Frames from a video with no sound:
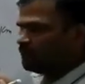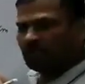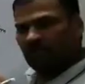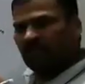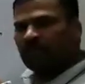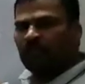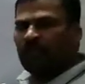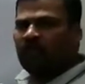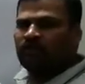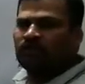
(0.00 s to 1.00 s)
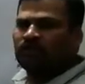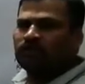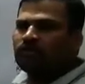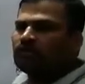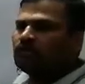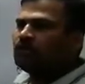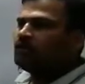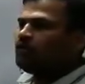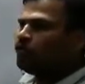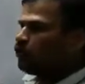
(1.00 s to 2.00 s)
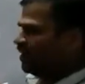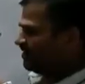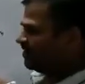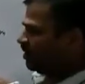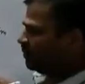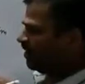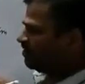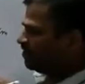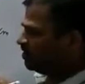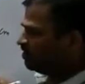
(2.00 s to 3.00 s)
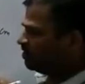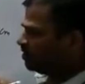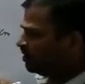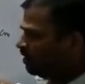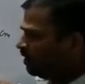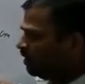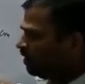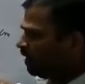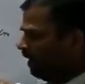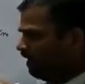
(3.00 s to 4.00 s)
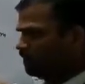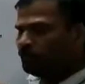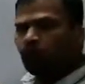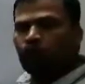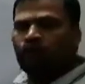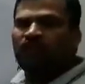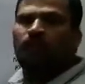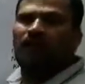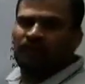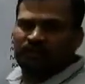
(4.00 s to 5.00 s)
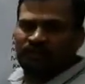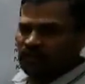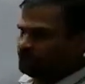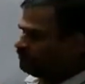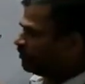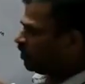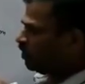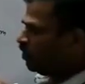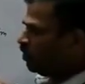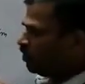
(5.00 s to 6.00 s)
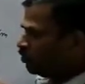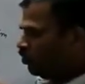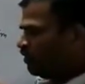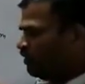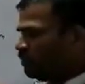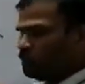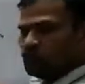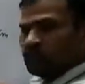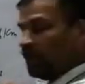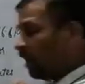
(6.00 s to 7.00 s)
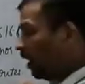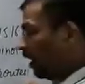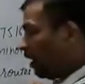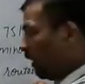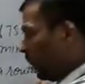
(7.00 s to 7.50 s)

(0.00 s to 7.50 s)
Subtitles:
this part was separated and moved with Pakistan. So reduce the